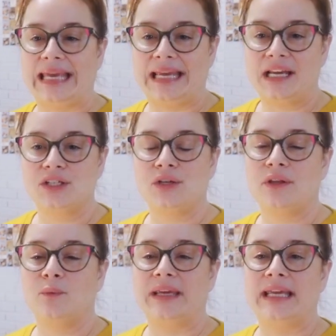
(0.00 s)
back in
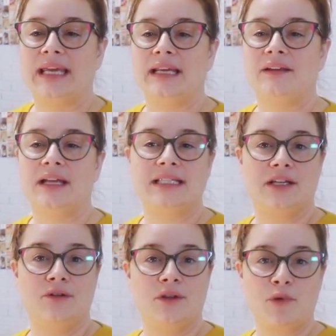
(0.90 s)
so that we can
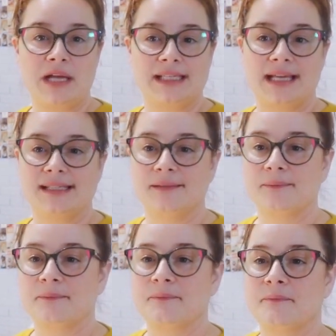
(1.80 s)
continue the
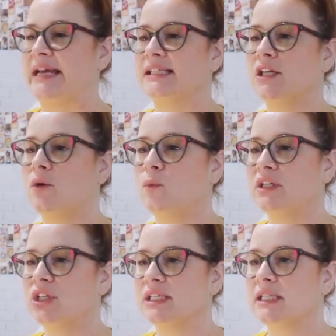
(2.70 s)
process. Okay,
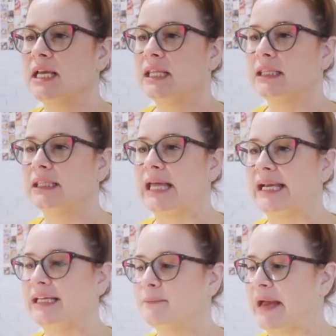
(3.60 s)
so we just
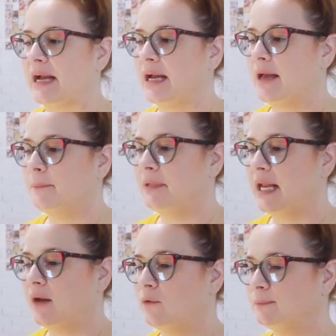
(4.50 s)
line it back
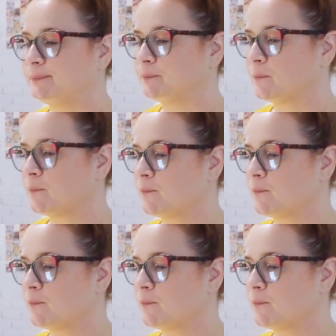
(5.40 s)
up now.